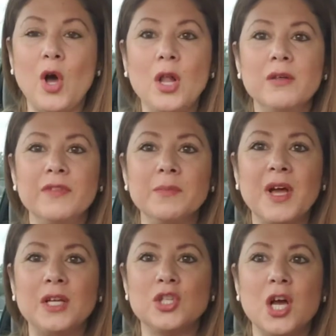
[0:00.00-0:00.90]
all of them
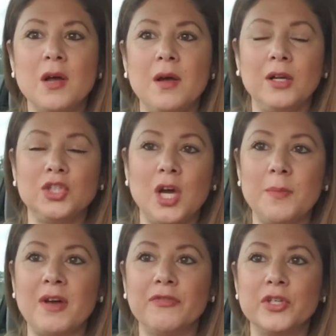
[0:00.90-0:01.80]
got job
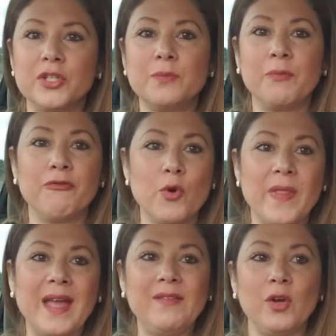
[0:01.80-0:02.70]
offers before
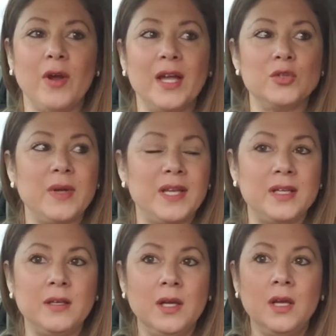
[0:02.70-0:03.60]
they even graduated
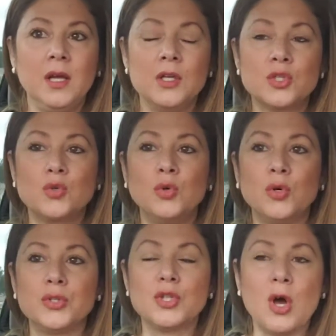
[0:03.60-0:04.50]

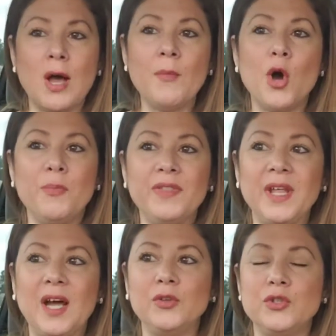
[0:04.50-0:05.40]
school. So I'm hoping
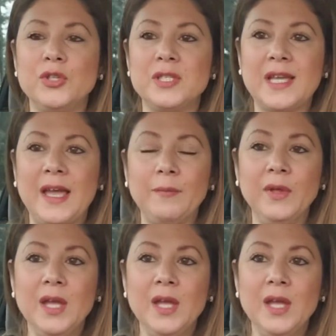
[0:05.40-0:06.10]
that I'll do the same.